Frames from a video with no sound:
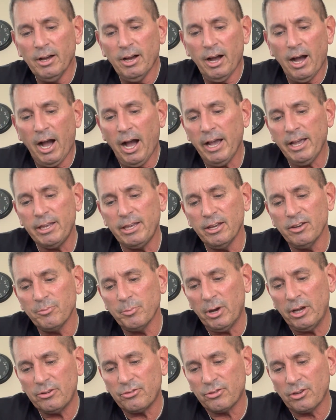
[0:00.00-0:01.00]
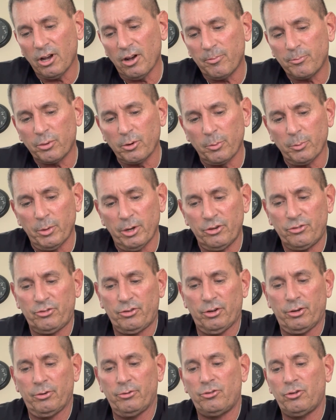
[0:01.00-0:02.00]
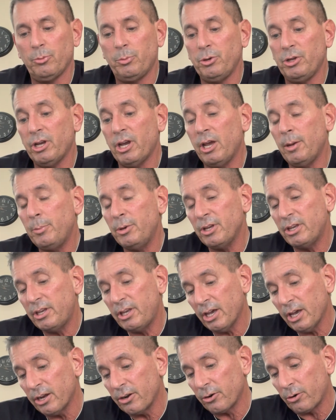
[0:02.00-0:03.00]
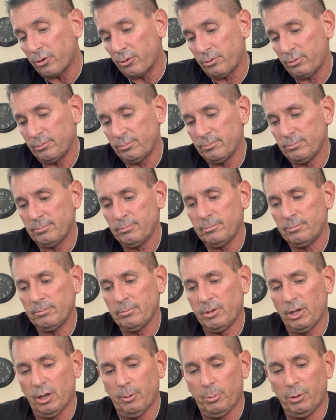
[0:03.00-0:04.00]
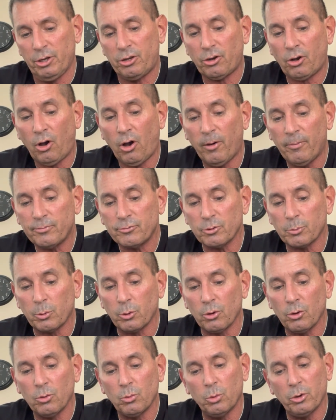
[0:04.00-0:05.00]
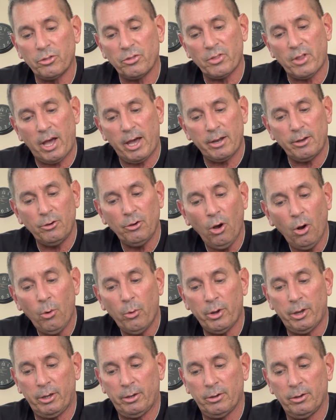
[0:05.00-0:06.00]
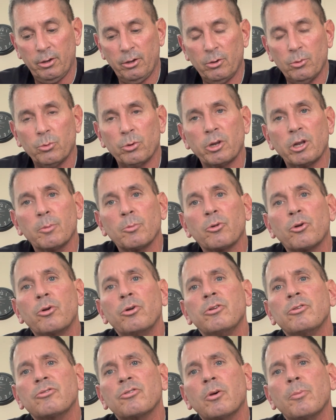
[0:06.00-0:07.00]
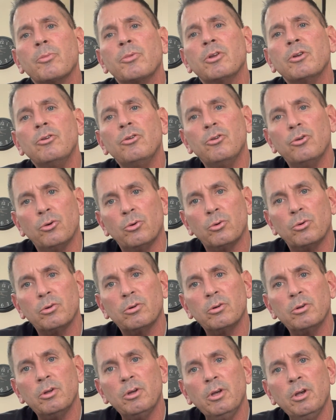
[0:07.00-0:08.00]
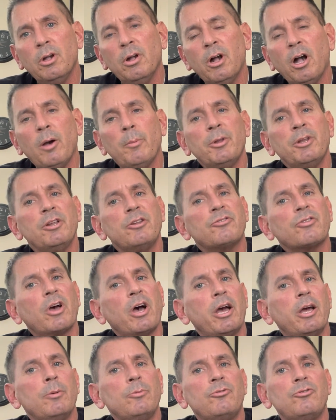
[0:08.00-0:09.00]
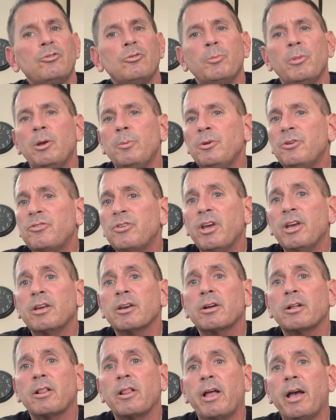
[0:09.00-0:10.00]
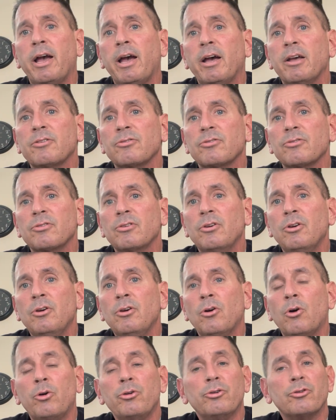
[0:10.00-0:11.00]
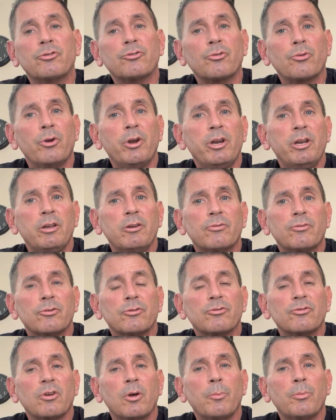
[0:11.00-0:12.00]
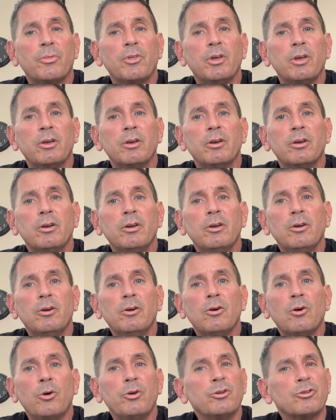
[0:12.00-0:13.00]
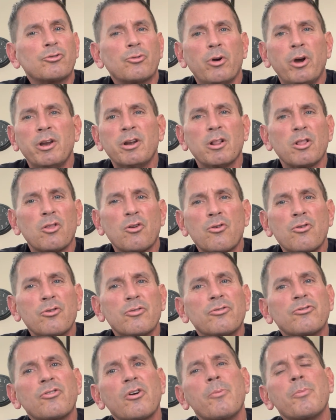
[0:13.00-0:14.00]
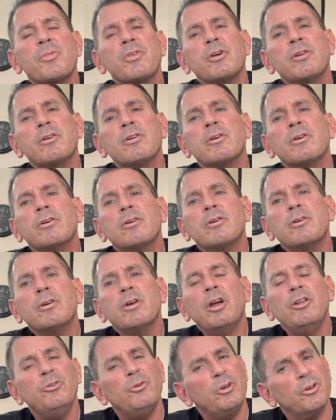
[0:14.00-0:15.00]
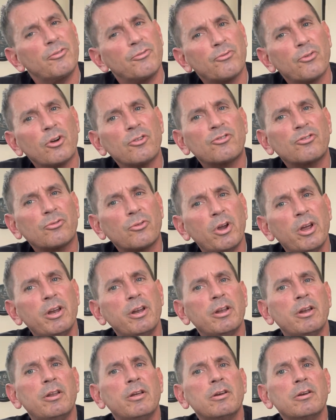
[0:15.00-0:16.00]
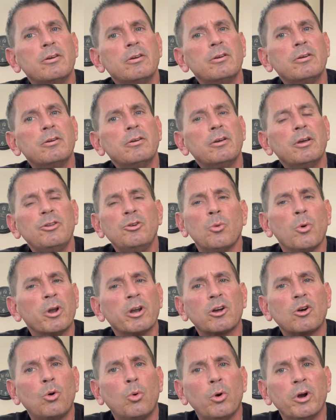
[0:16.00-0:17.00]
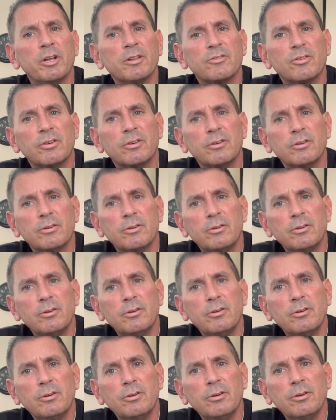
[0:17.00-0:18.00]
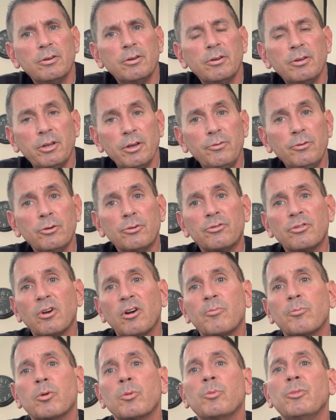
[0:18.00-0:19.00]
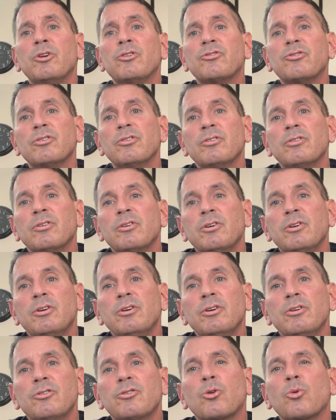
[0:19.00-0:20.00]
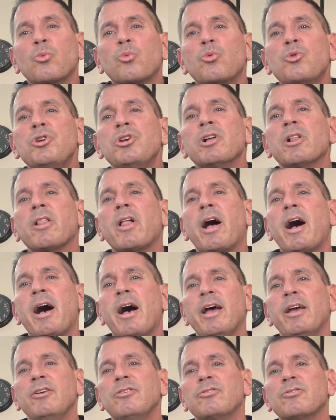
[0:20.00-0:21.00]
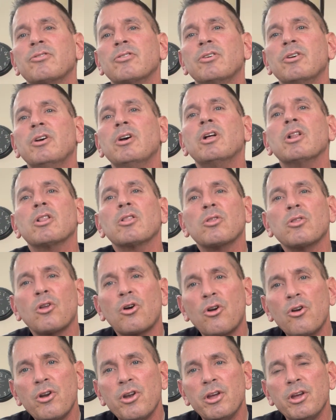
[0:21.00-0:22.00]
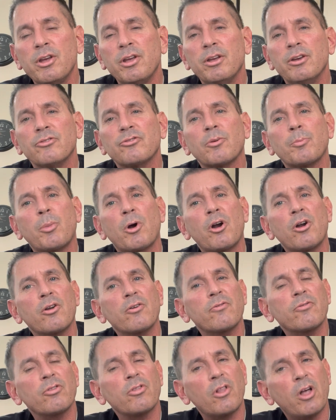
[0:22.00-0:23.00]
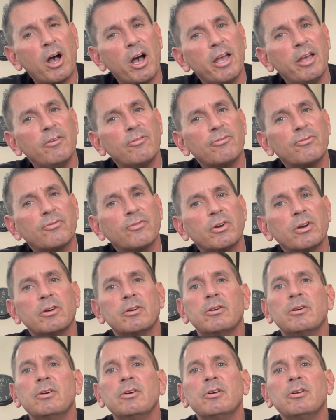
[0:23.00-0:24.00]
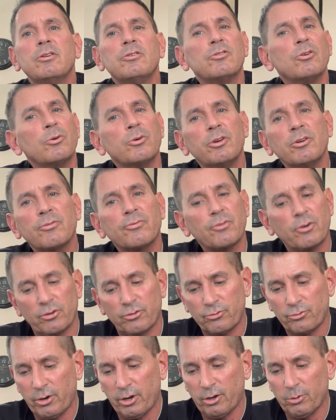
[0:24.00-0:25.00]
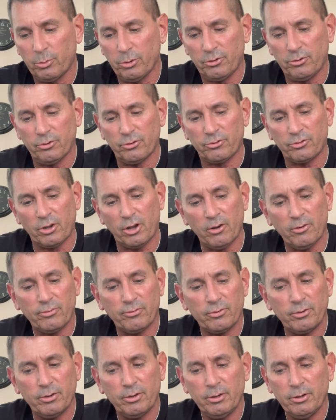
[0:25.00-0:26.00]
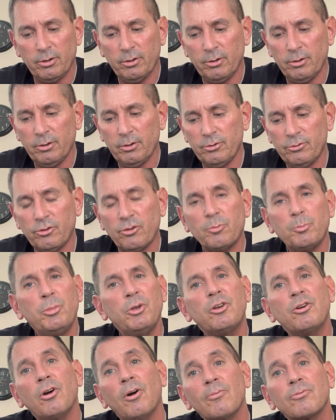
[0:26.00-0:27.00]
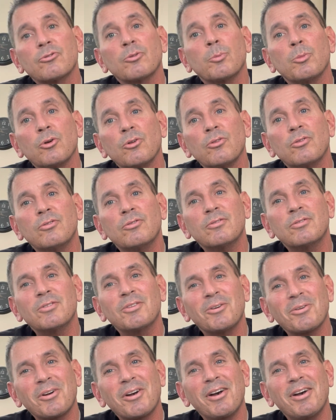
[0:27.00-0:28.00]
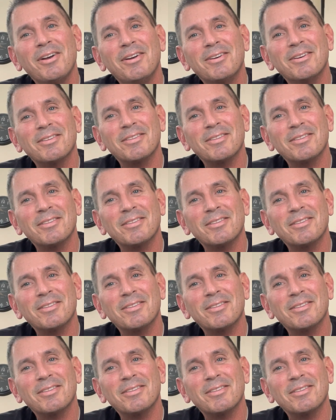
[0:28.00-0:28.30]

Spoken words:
I give myself permission to be a beginner and be comfortable with not knowing when I'm learning something new. How many times you maybe take a class or you're training for something or you're trying to learn something and you get frustrated and you want to quit? Give yourself permission to realize learning is a part of life. Don't get frustrated with yourself. Just be comfortable, okay?